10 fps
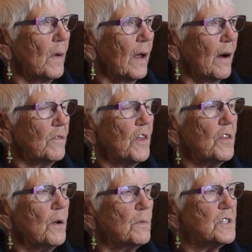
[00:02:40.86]

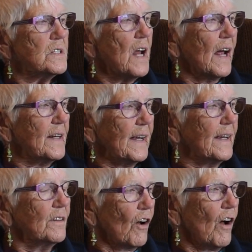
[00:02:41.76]
everything was done
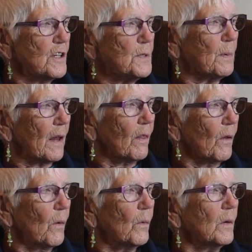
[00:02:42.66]
in hospital
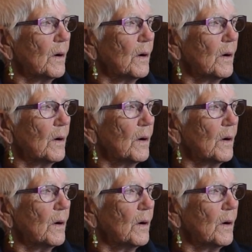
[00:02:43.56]
though,